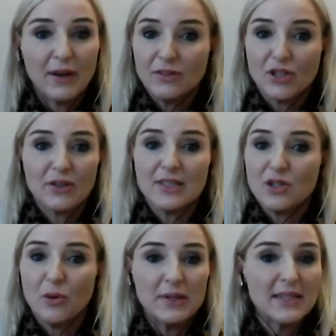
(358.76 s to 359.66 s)
Our toddlers
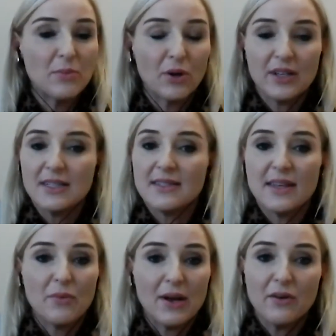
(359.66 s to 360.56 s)
are busybodies.
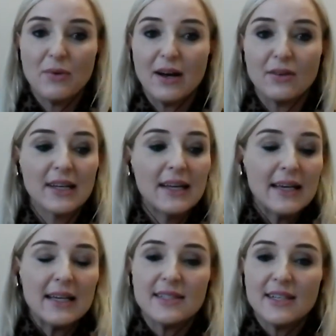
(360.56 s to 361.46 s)
They run around.
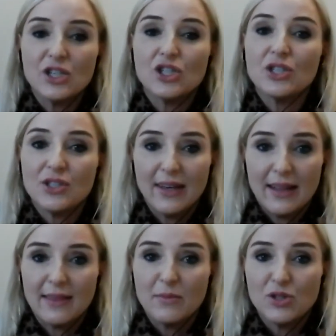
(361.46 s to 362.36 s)
It's an issue to
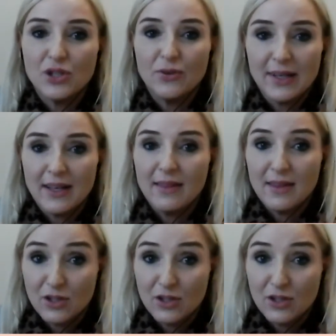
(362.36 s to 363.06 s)
get them to do it in the